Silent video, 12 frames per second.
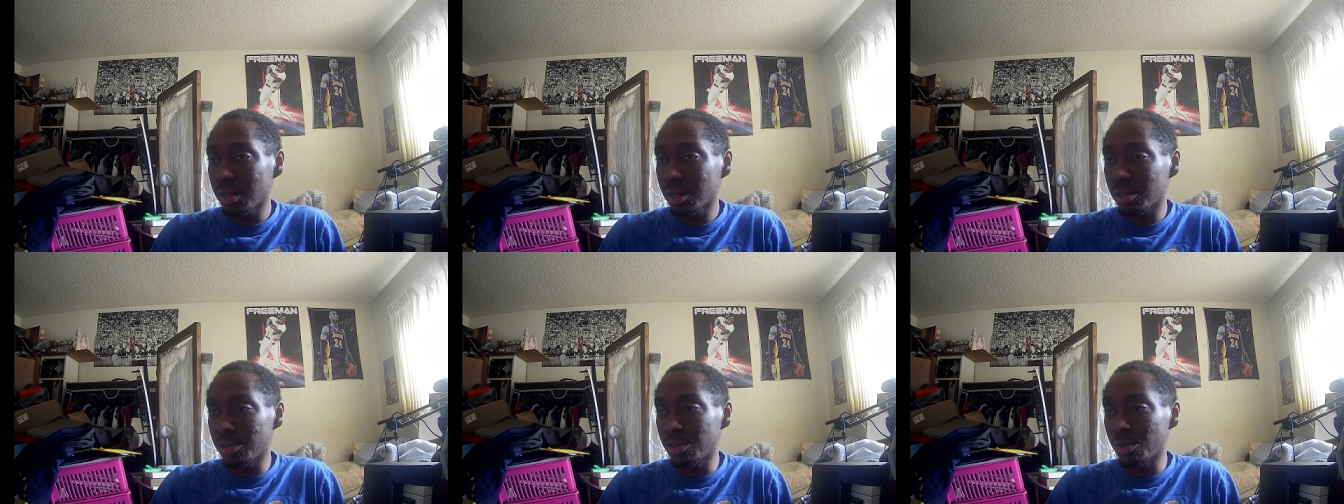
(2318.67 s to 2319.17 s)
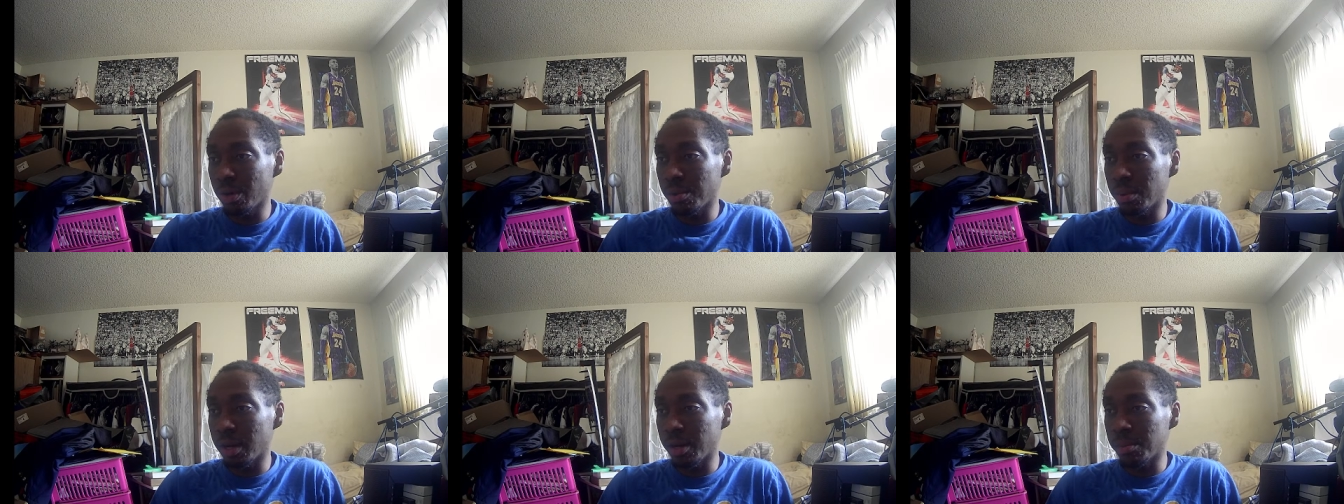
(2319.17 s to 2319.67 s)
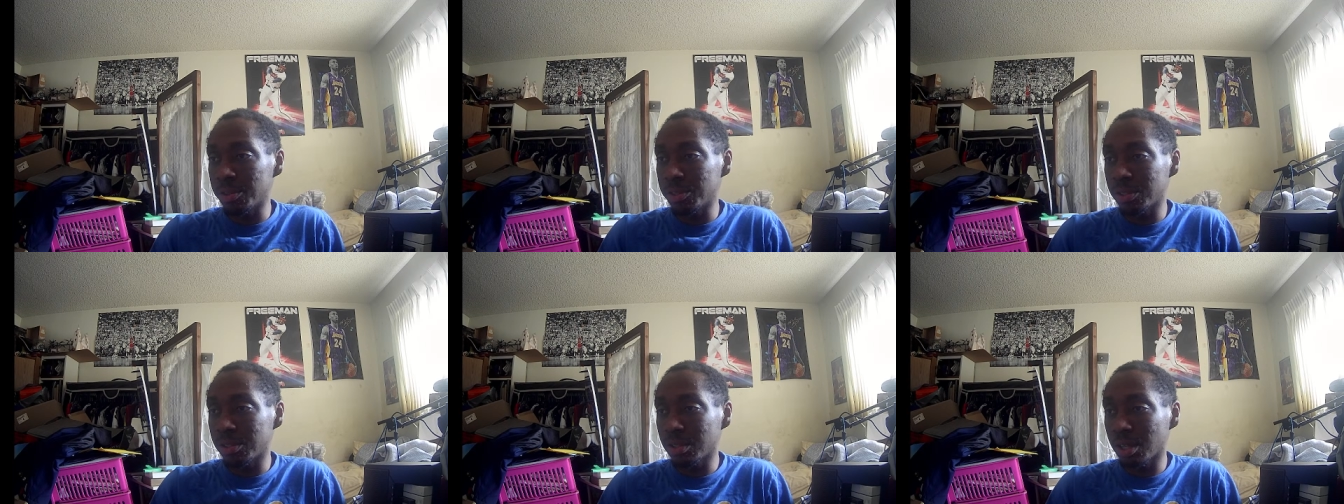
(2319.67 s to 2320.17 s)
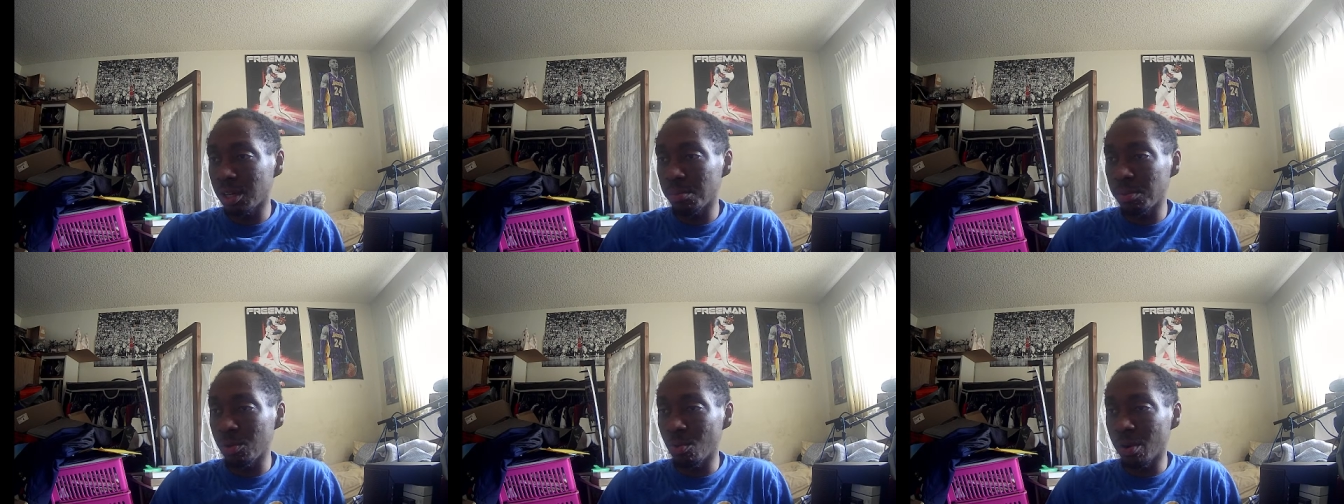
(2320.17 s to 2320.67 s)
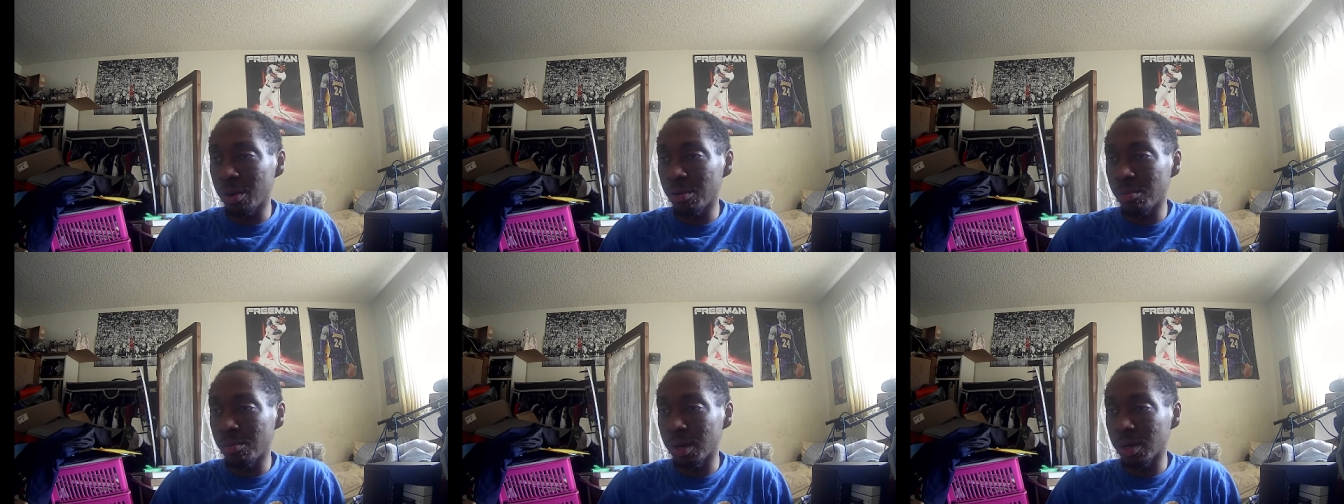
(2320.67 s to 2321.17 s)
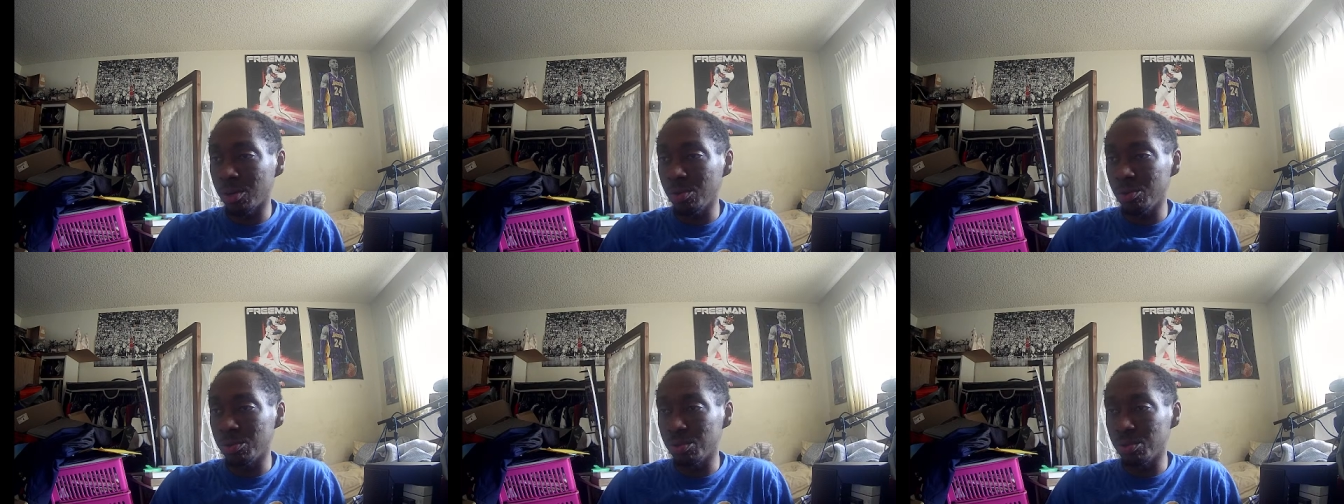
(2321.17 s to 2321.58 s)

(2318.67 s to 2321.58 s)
Cleared away by Emerson. Can it be won by Kudus,